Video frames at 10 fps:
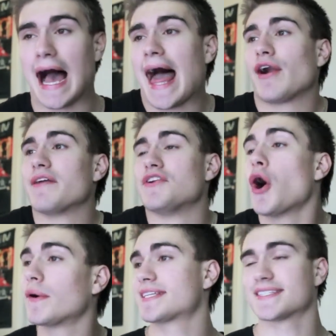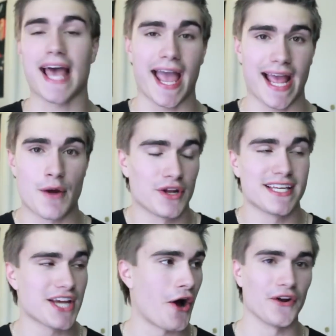don't even know what to say. I
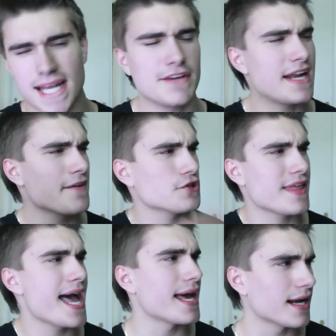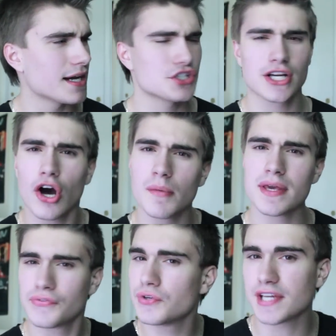really don't. And even after that, she called
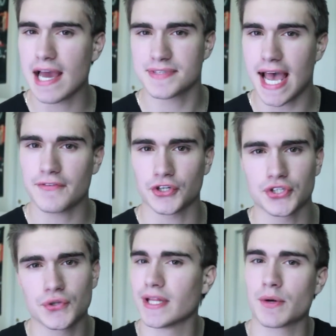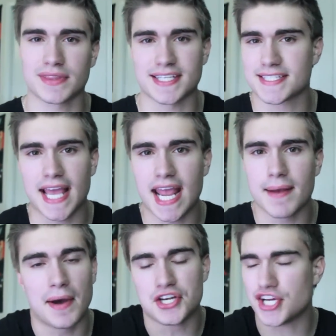me a few times after too, like with the
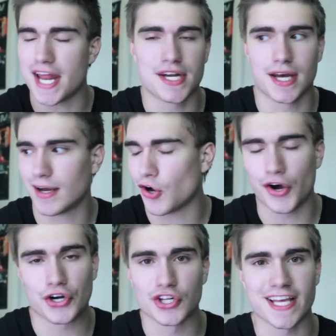same agenda on her